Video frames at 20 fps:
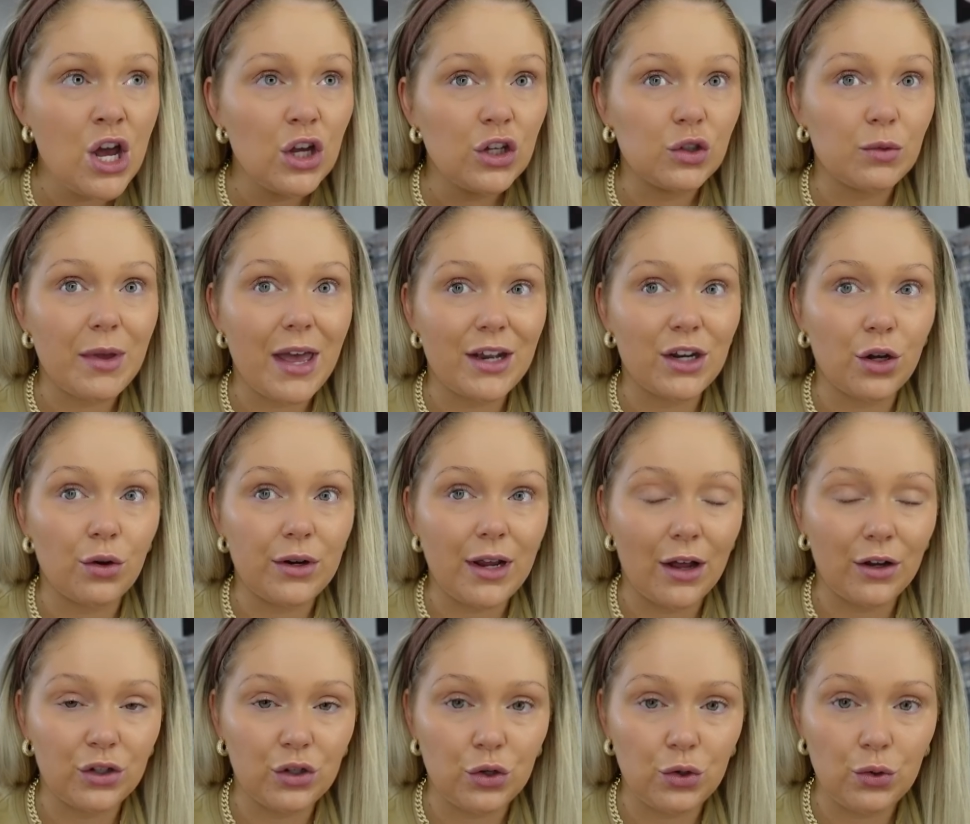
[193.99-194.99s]
So we had to go
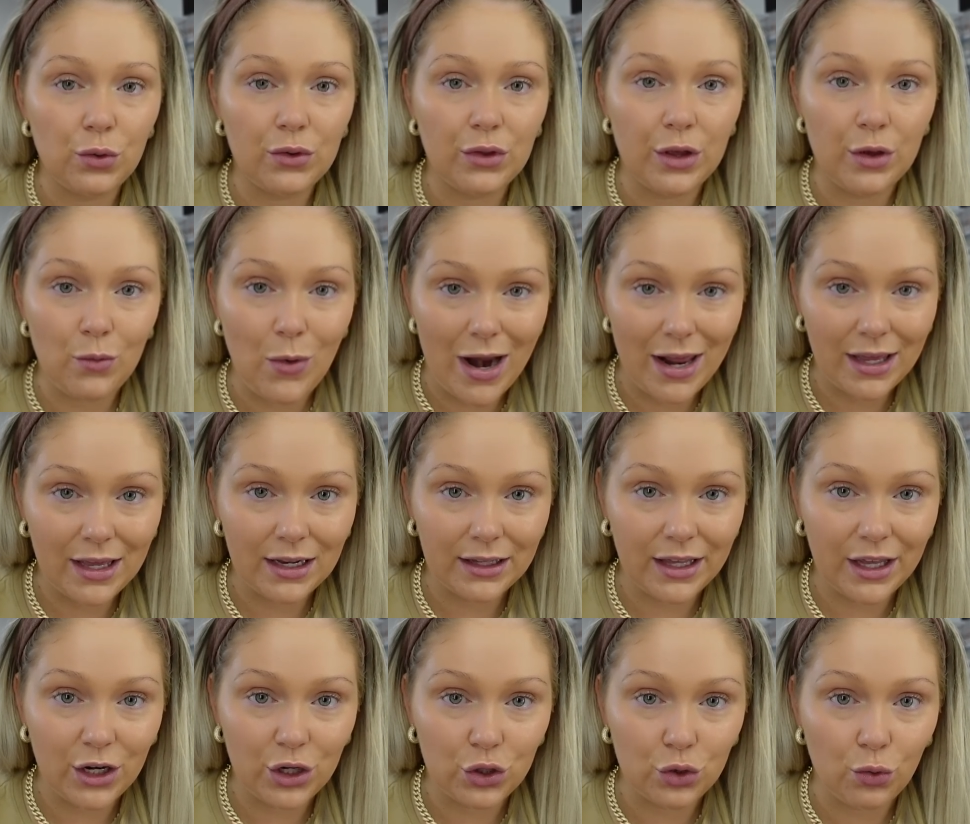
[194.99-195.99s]
down to the wedding in
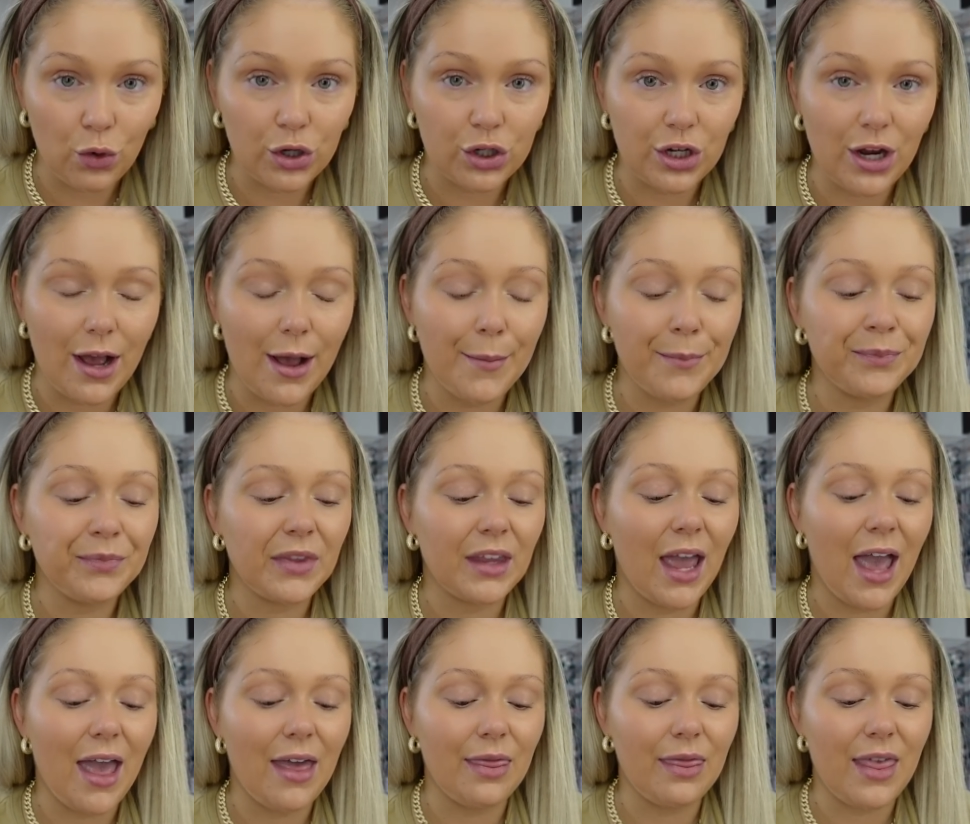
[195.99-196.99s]
Atlanta, Georgia.
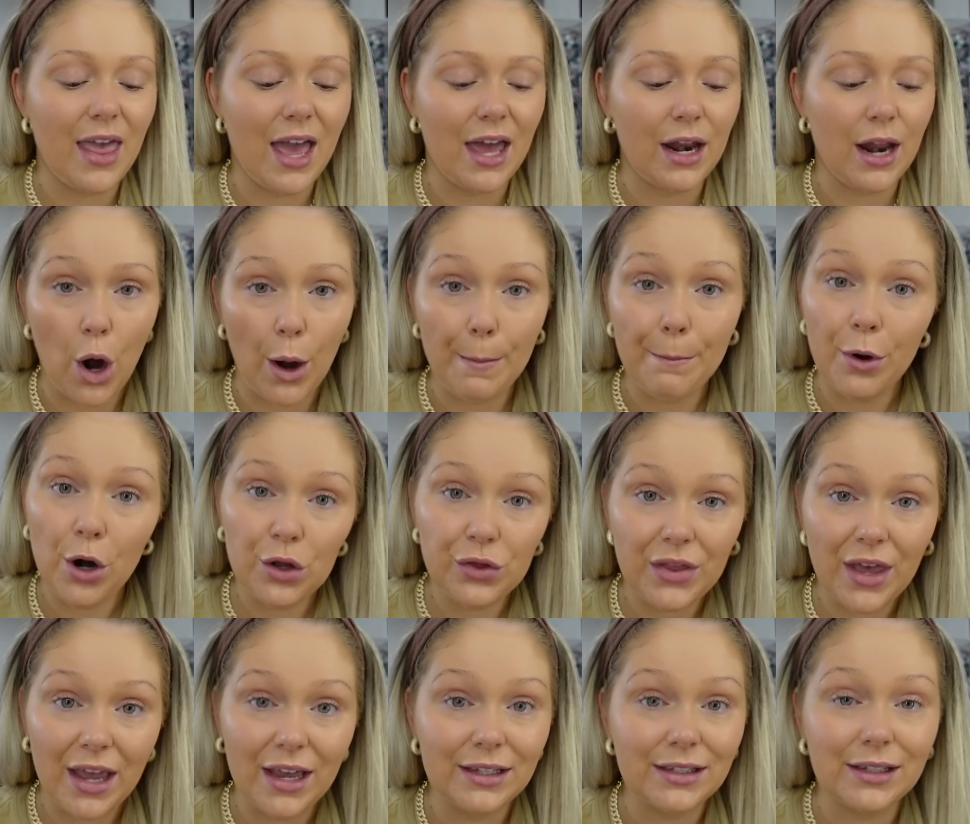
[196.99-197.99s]
And then our
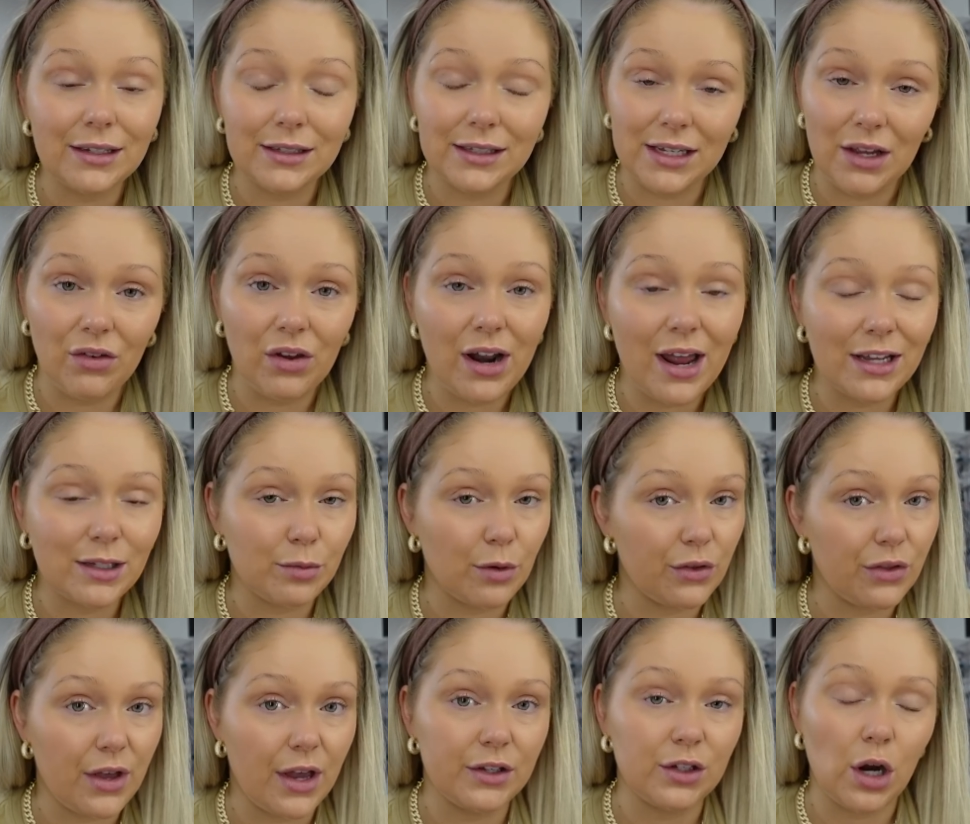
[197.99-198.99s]
birthdays, Steven and I's
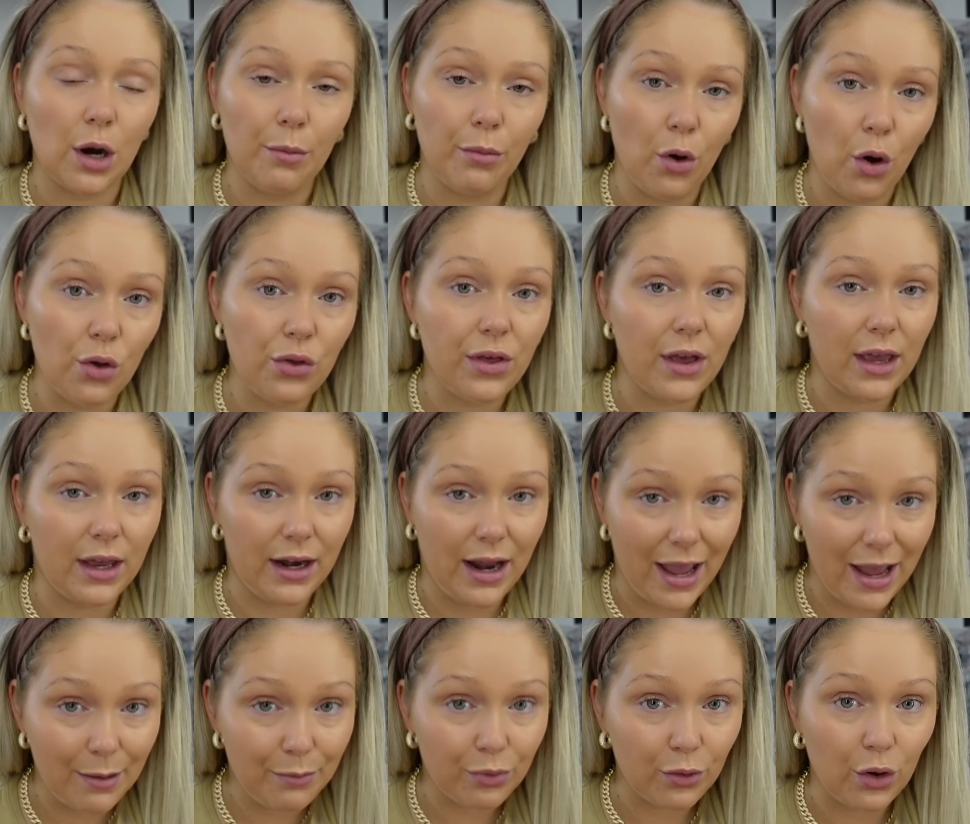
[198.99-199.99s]
birthdays are both in
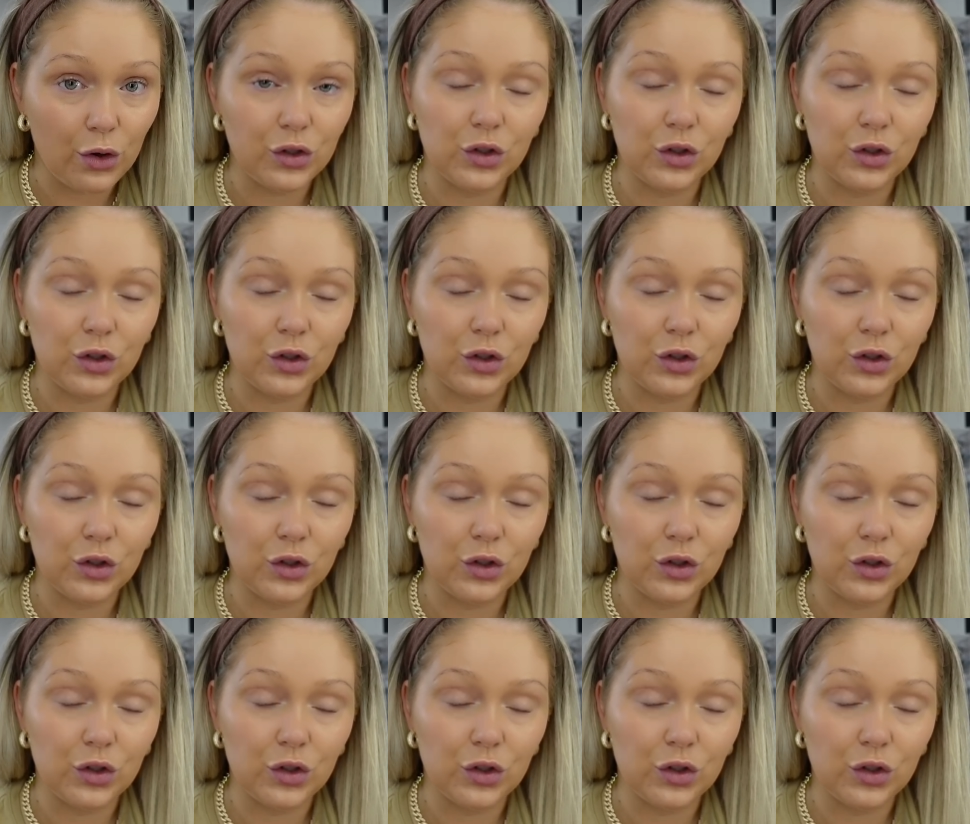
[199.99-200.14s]
April.